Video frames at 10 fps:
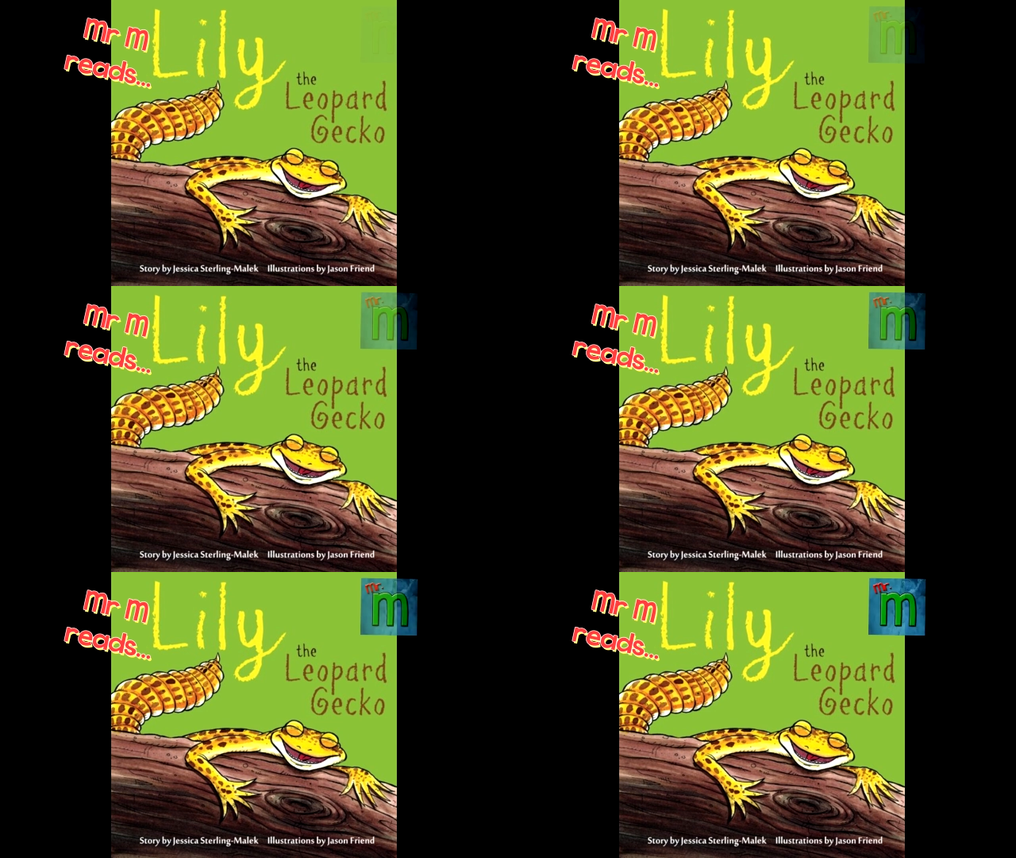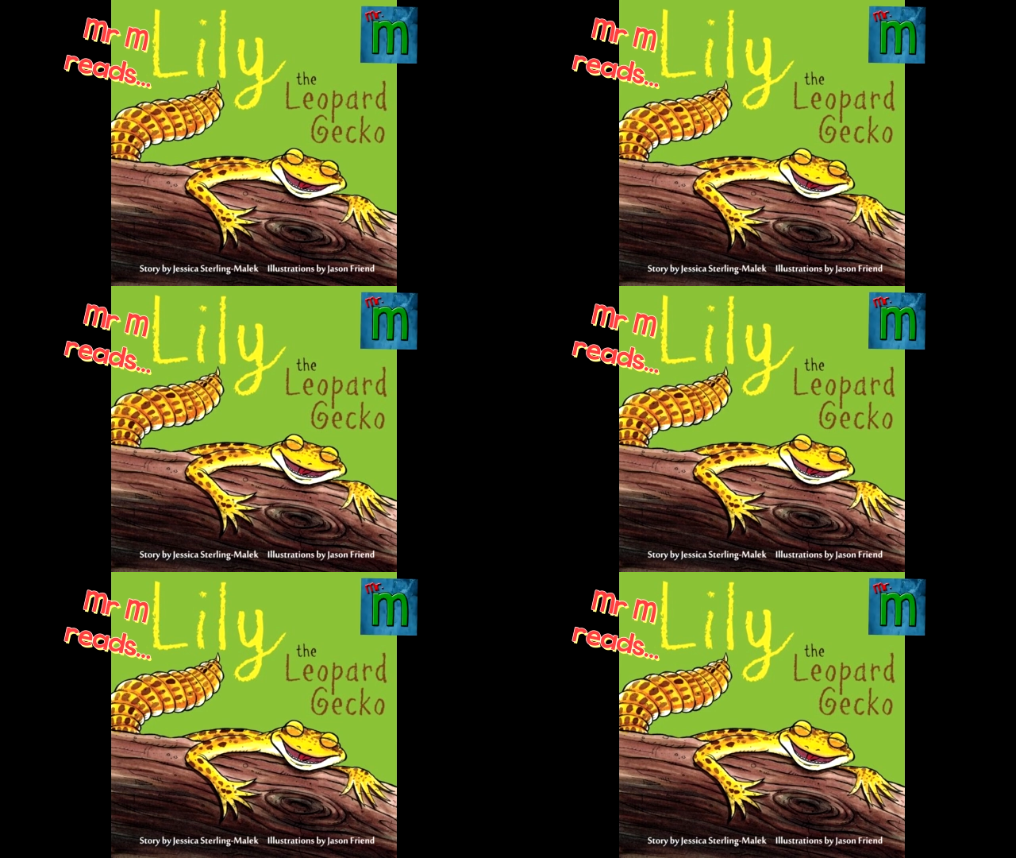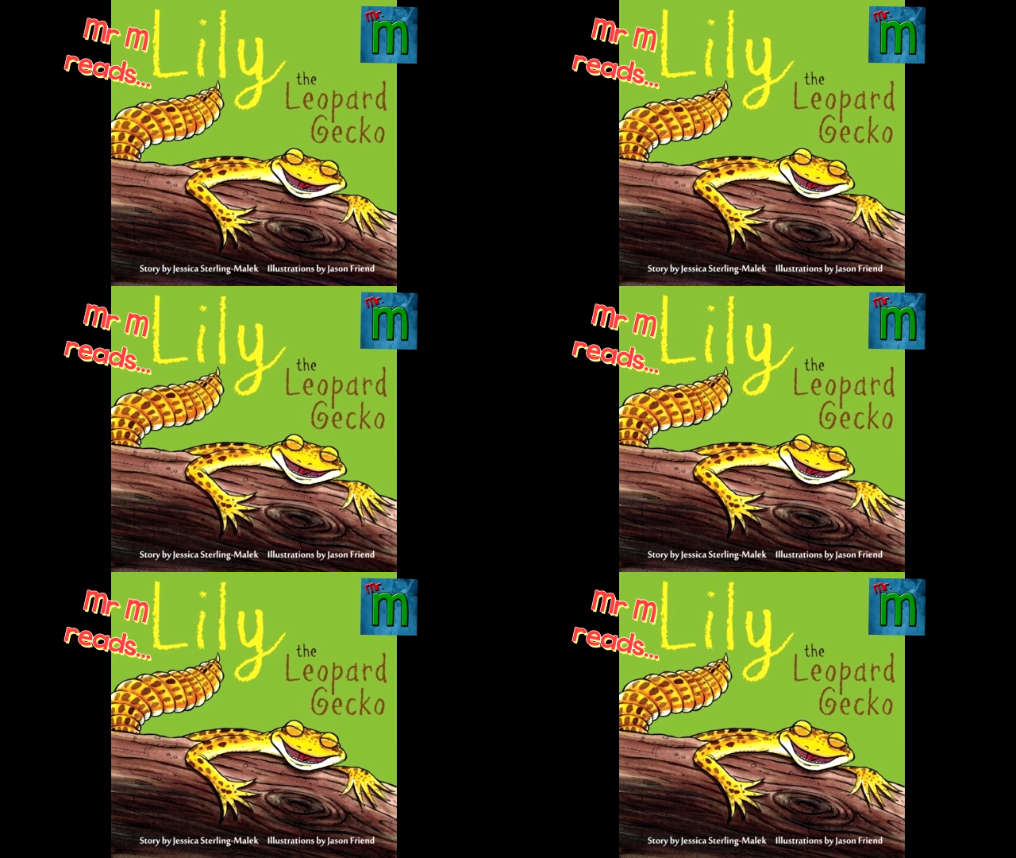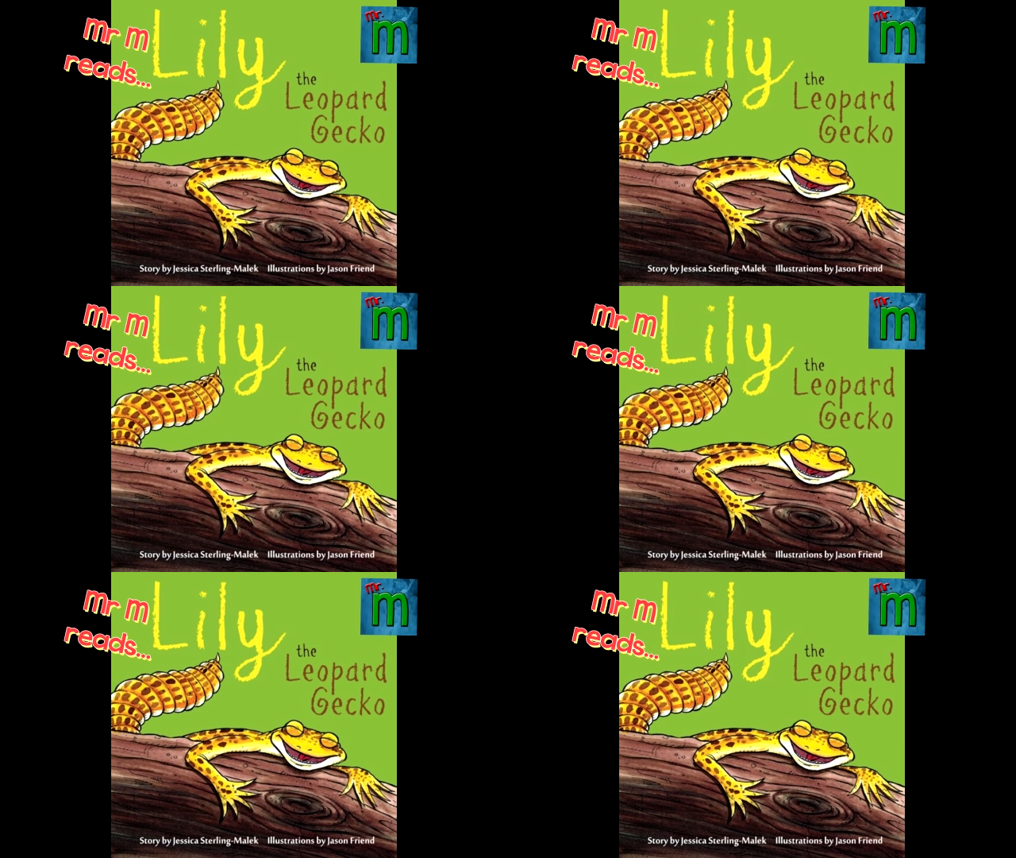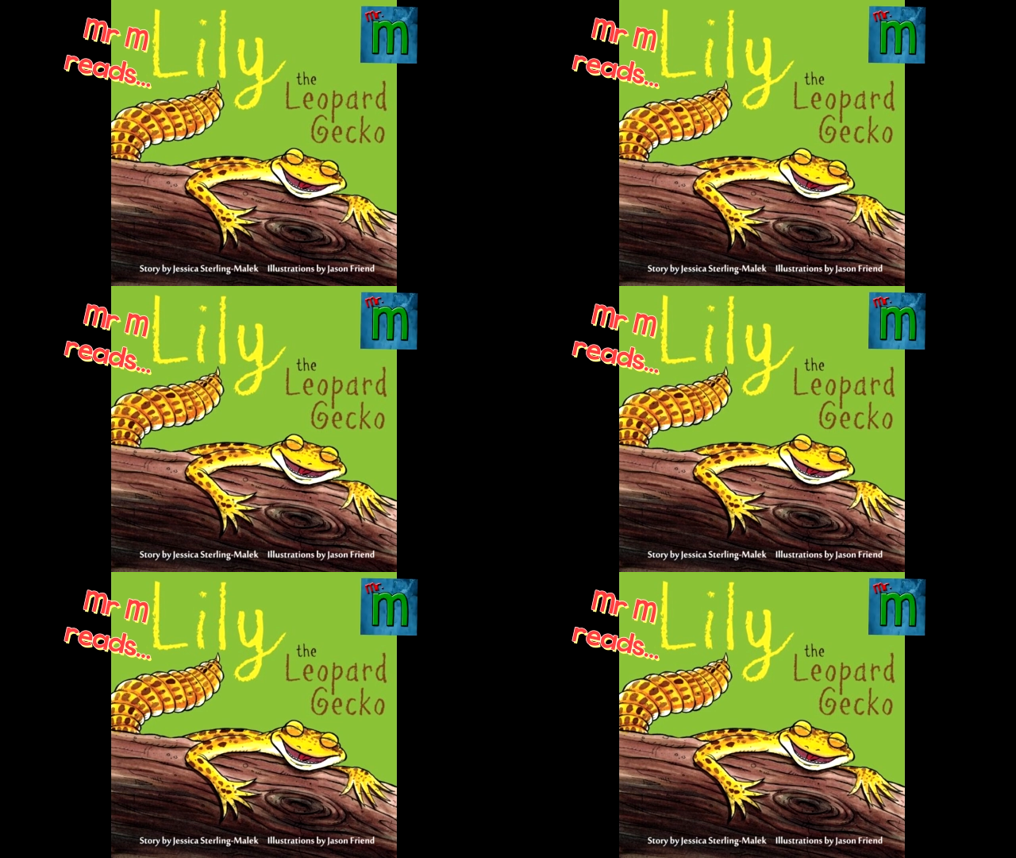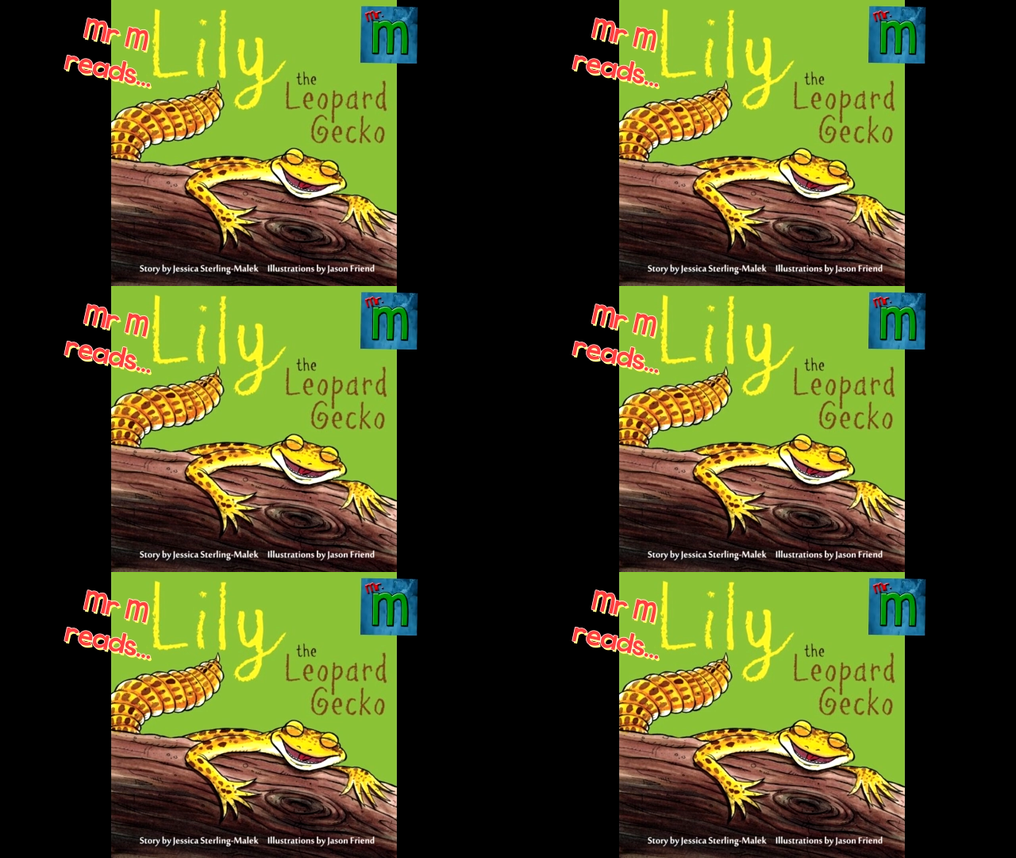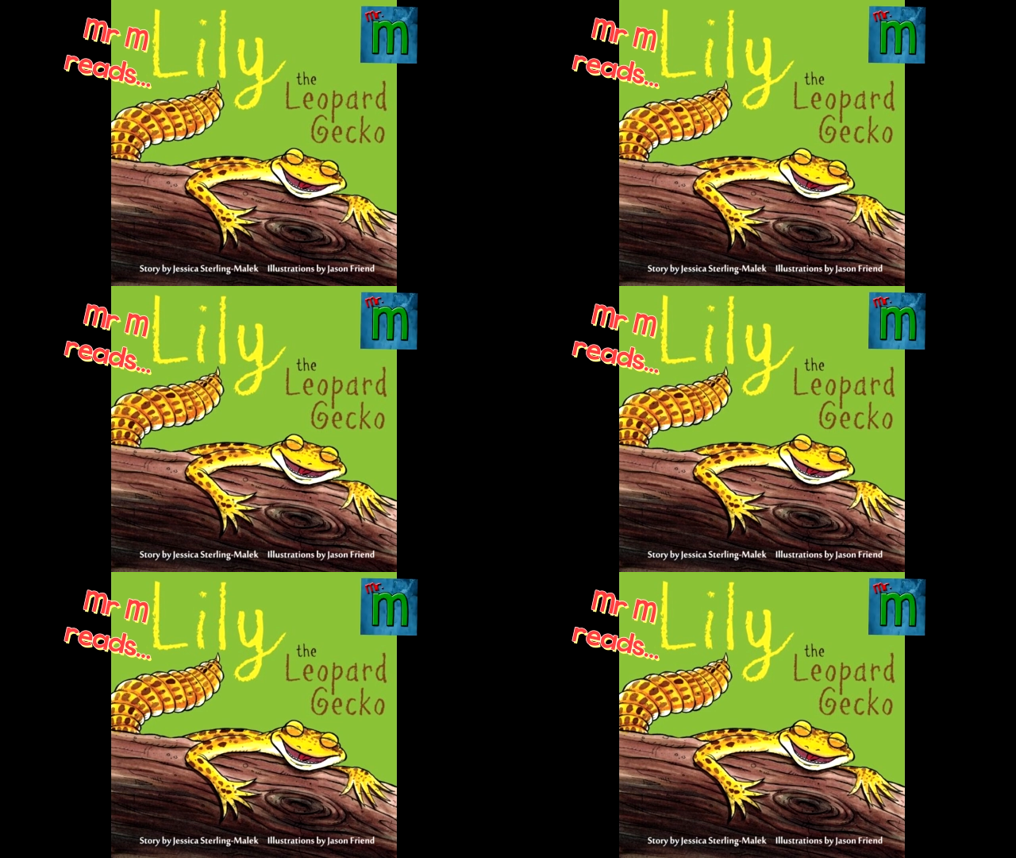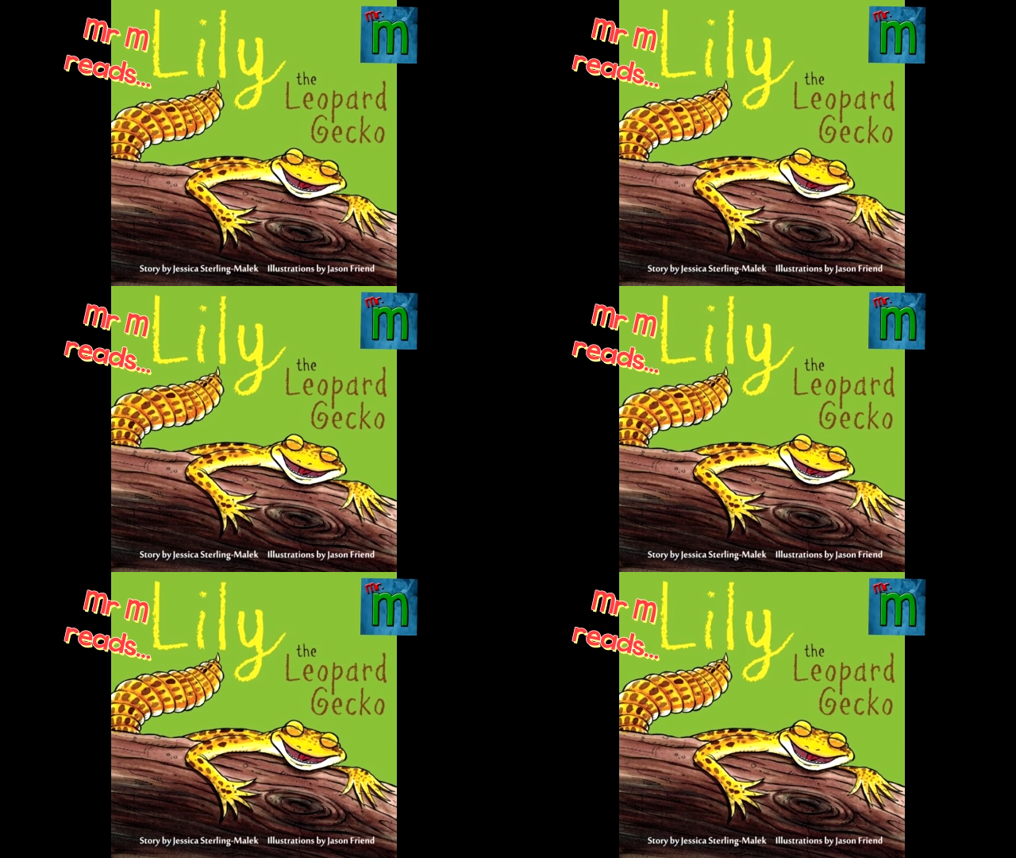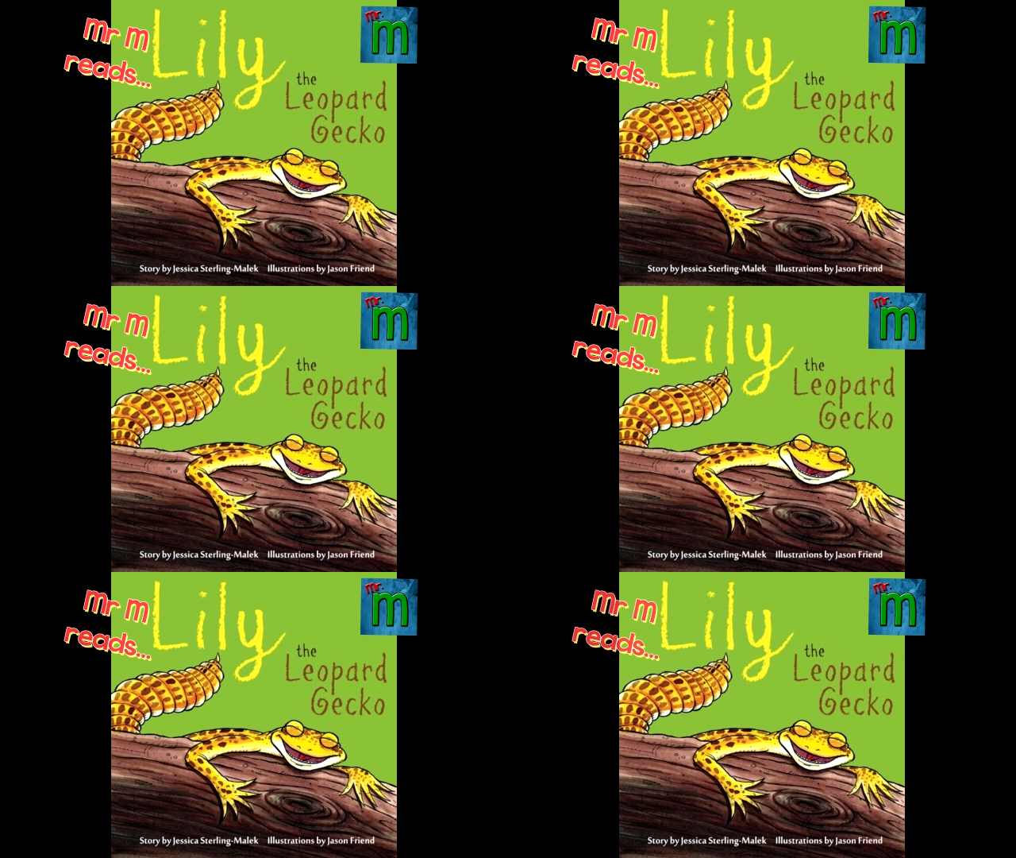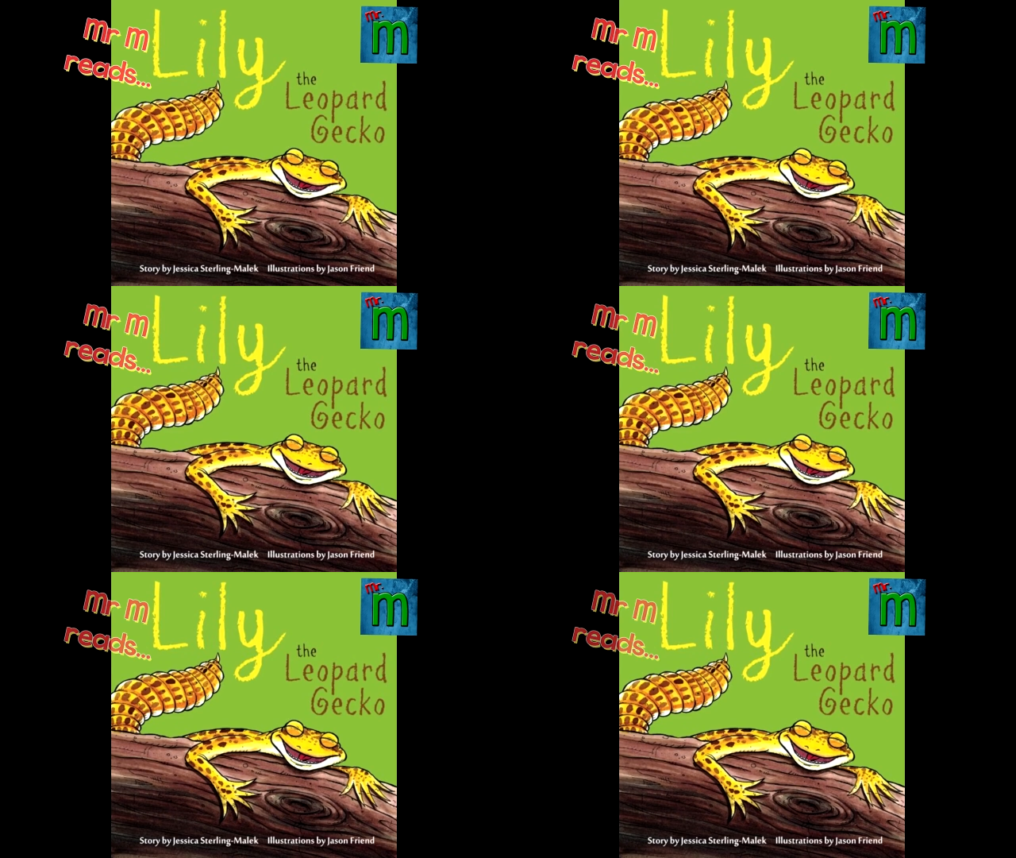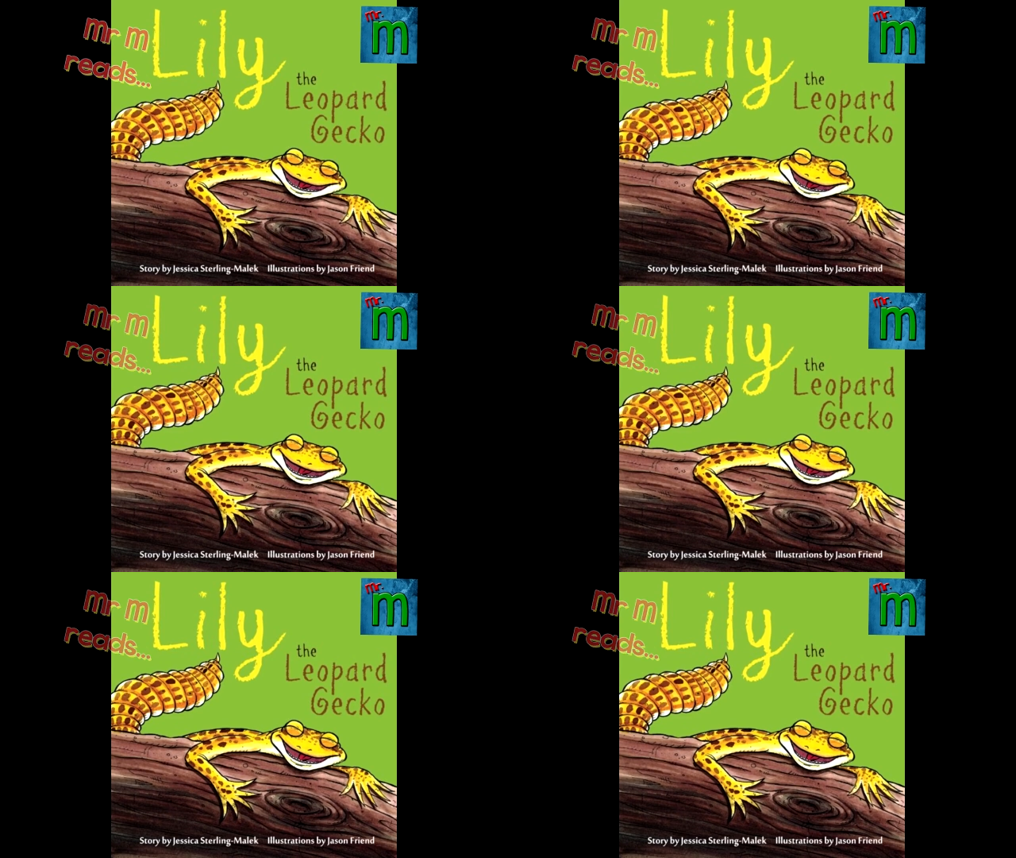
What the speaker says: No face is visible, so there are no lips to read.